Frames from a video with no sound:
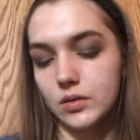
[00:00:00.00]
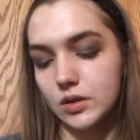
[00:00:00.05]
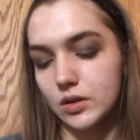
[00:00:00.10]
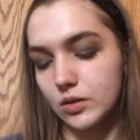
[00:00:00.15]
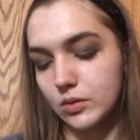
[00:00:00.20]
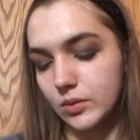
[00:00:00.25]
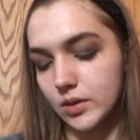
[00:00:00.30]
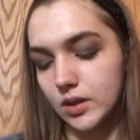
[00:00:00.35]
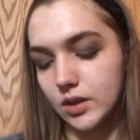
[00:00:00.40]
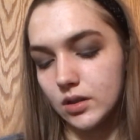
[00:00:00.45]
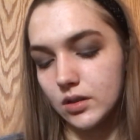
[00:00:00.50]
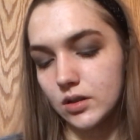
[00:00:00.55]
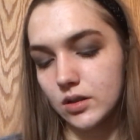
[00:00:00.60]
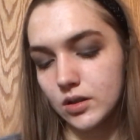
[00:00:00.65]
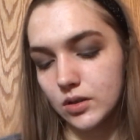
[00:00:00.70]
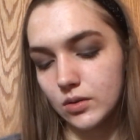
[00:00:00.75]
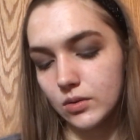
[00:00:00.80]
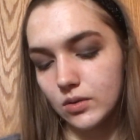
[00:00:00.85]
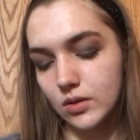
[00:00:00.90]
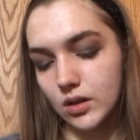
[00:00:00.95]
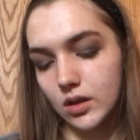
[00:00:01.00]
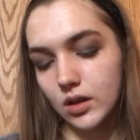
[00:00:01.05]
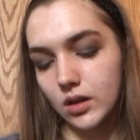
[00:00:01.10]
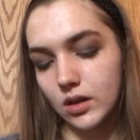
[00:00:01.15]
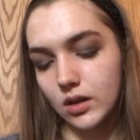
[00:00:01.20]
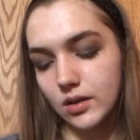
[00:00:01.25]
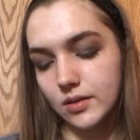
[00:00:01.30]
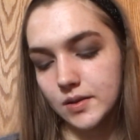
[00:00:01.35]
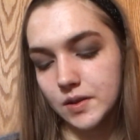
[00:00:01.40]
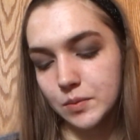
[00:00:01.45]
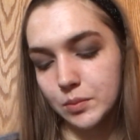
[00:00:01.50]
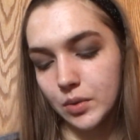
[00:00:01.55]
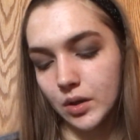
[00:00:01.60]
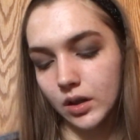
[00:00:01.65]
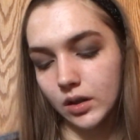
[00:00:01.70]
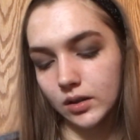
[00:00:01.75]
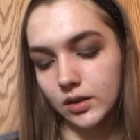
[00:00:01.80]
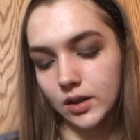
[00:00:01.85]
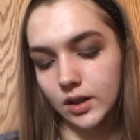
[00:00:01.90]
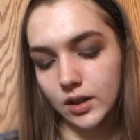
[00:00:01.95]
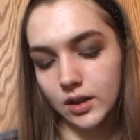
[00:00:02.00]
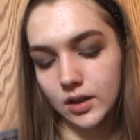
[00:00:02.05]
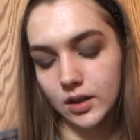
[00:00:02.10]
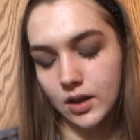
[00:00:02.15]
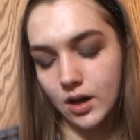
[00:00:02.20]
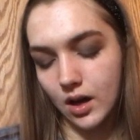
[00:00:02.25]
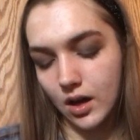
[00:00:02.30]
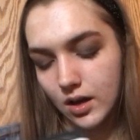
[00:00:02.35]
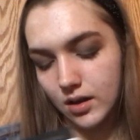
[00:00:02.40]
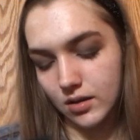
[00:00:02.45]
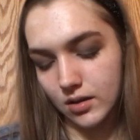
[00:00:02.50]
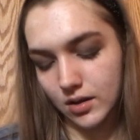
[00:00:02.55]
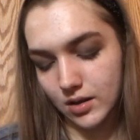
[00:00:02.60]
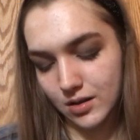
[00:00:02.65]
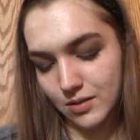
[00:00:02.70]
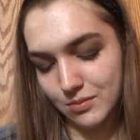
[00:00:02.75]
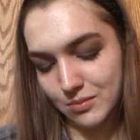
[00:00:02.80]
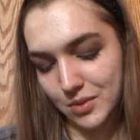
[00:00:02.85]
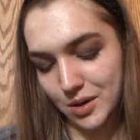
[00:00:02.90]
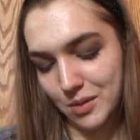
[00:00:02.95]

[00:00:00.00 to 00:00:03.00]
Going into the Spotlight Highlight